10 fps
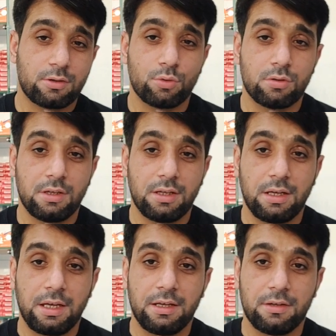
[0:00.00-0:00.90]
through
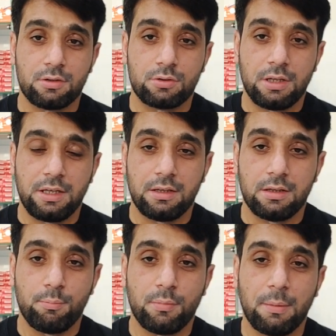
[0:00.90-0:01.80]
in
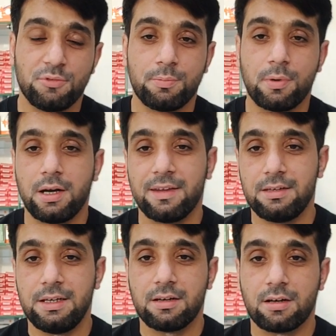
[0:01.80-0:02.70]
mg per
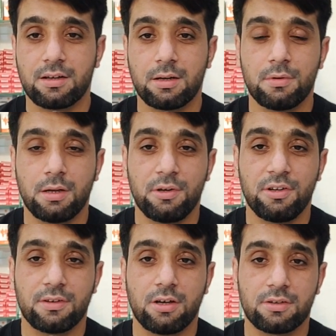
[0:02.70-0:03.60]
deciliter, or sometimes it
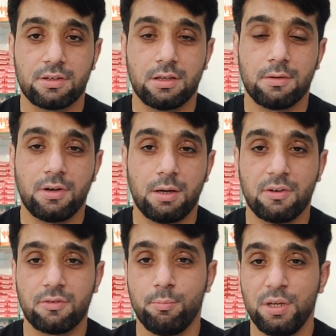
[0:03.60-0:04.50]
is asked in the form
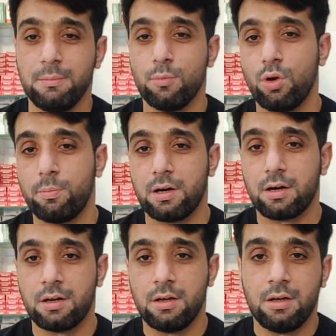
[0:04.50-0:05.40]
of millimole
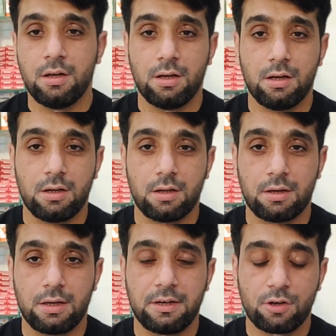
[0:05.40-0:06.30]
per
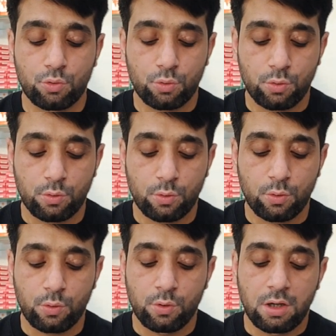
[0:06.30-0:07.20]
liter.
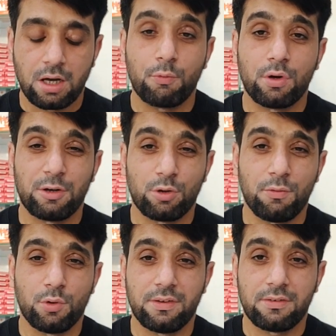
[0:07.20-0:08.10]
So I would like to
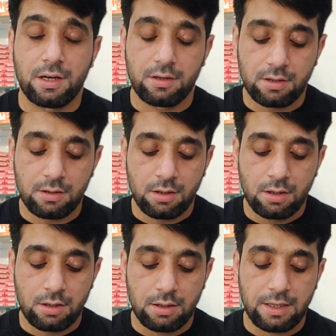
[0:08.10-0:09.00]
give you a standard.
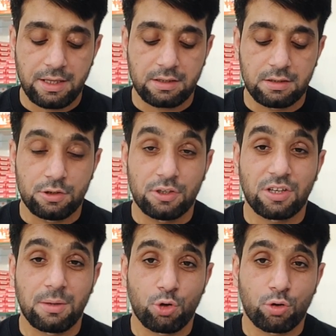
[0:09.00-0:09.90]
Like
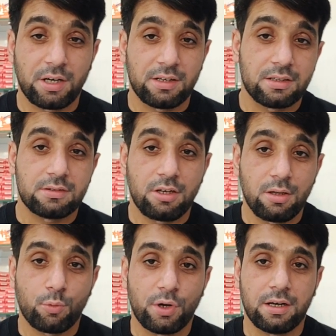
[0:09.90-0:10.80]
just keep in your mind that
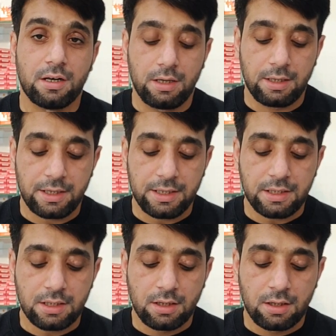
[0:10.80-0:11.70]

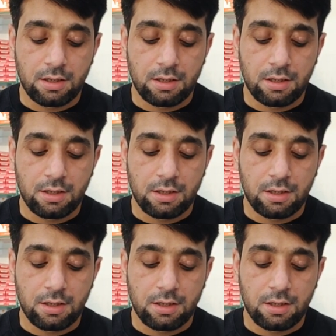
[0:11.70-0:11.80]
3.9